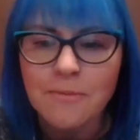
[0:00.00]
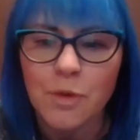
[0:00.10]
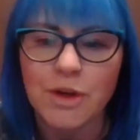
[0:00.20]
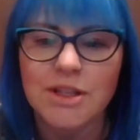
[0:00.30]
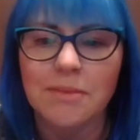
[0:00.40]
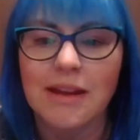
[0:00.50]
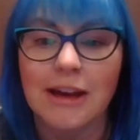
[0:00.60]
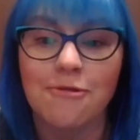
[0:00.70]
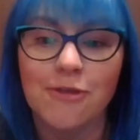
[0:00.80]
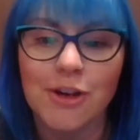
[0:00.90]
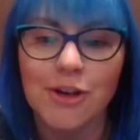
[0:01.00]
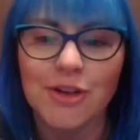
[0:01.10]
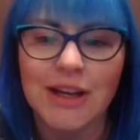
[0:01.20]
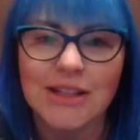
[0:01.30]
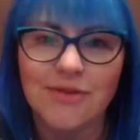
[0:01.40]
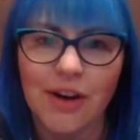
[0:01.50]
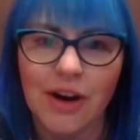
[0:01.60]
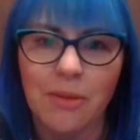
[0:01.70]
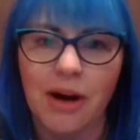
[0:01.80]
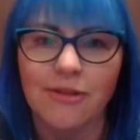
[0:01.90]
where something like food is
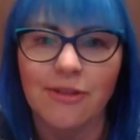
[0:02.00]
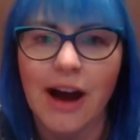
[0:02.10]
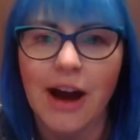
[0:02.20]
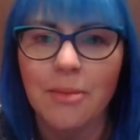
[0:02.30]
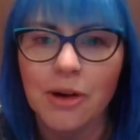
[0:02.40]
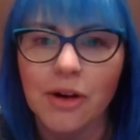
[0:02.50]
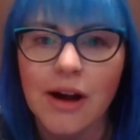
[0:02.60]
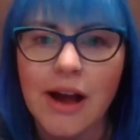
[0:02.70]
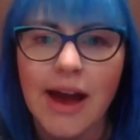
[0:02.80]
very modifiable.